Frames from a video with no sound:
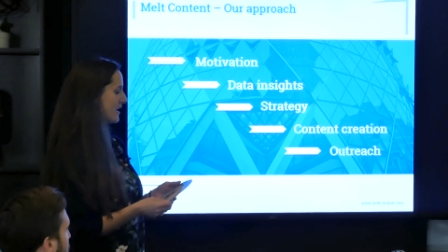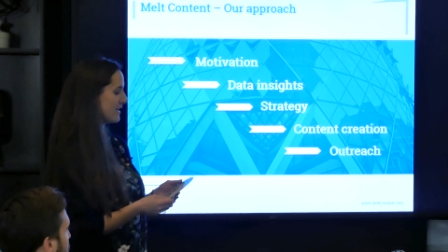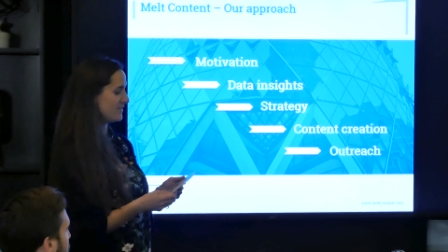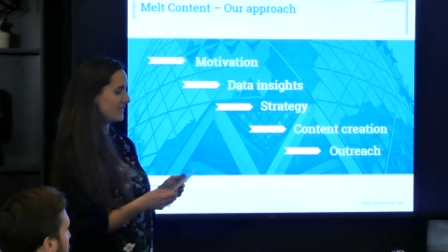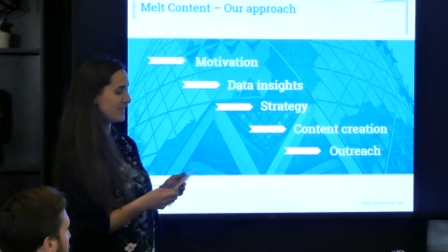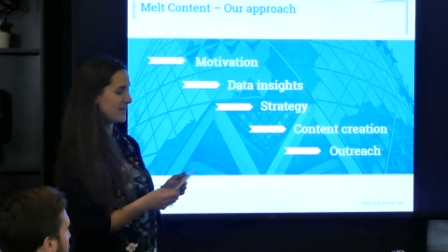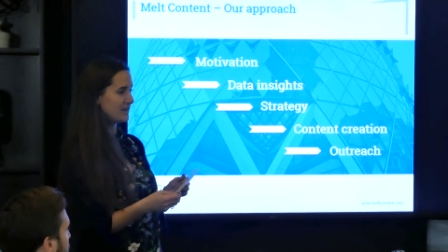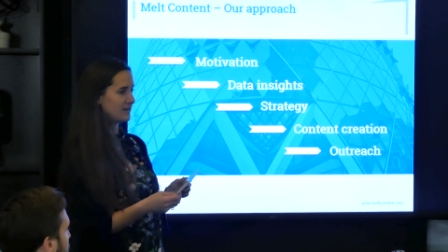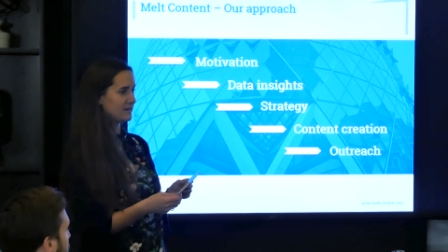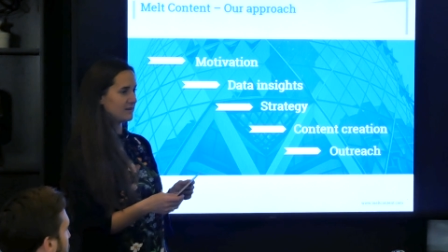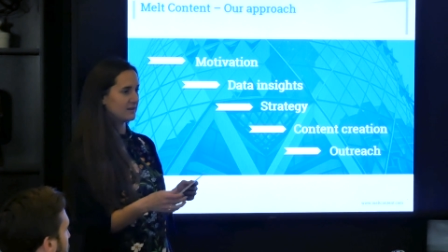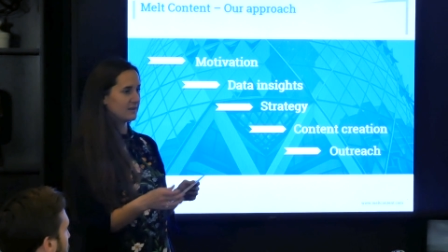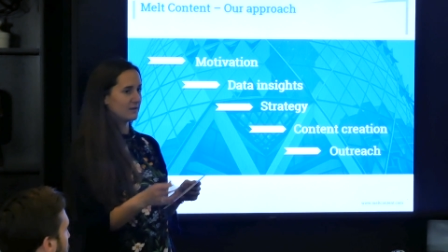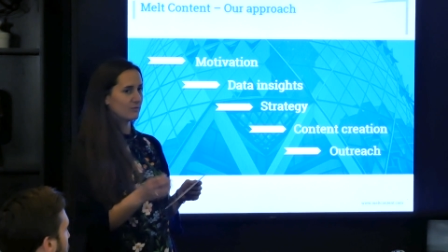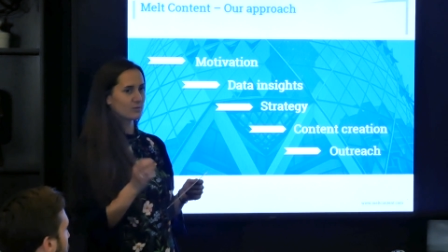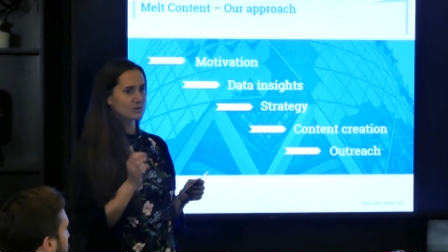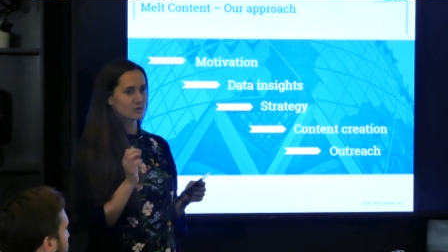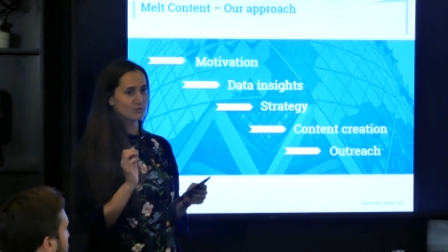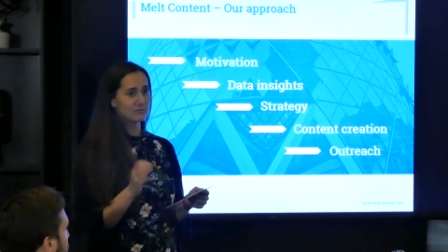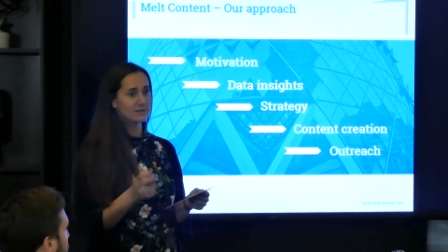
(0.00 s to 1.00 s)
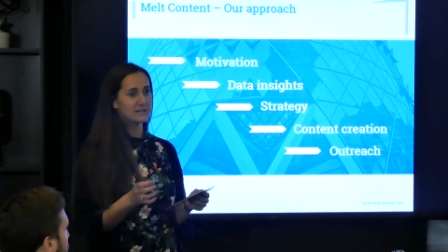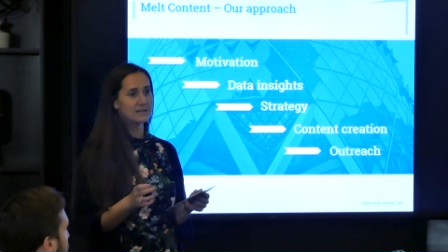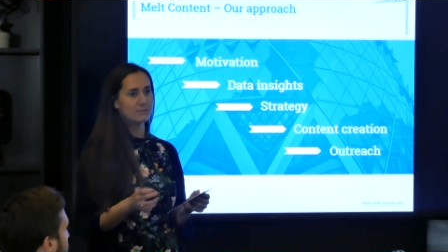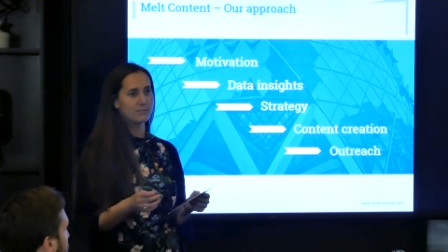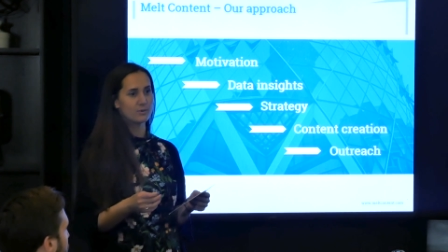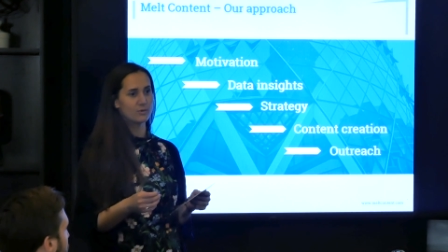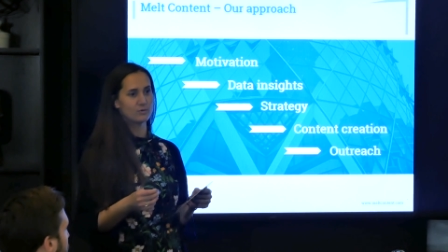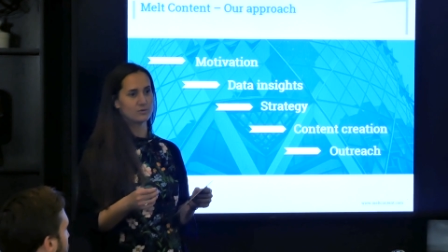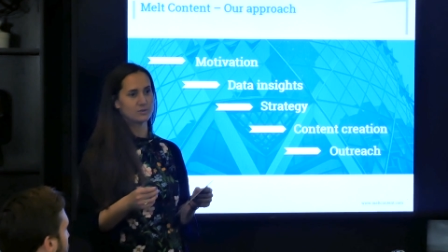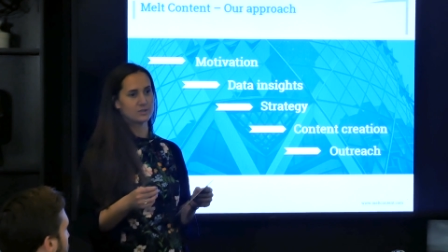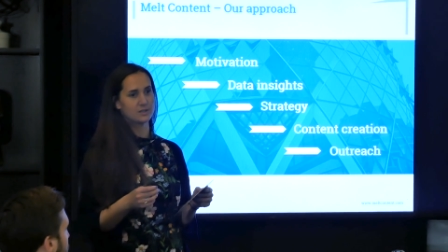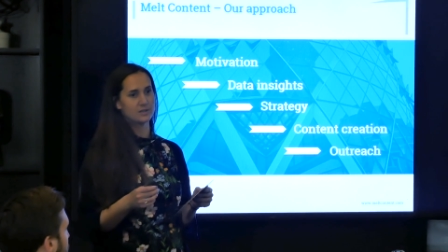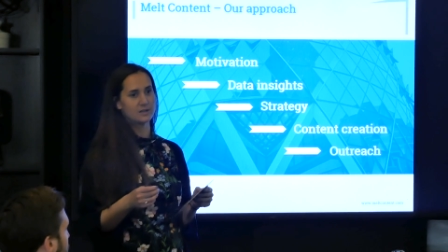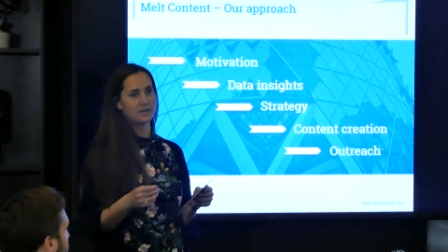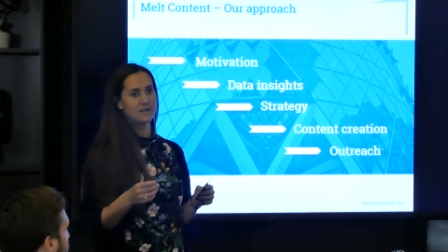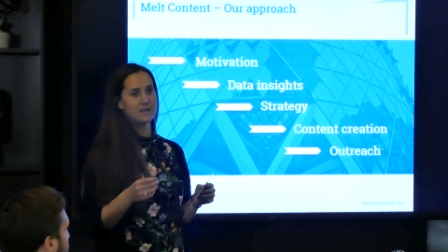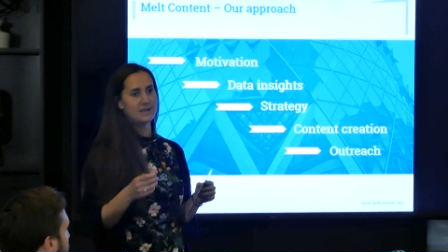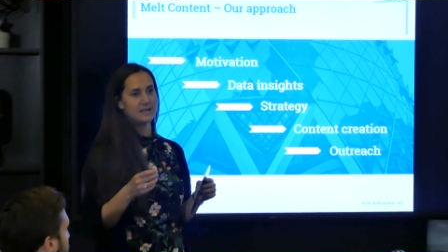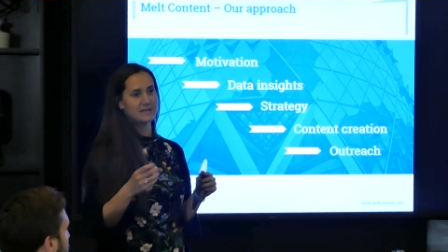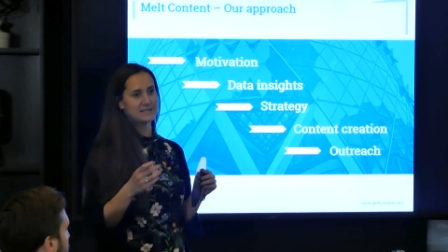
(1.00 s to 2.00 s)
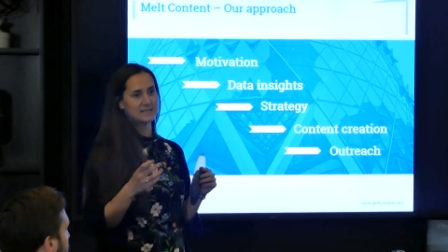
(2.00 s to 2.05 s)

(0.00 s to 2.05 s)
and then what's really important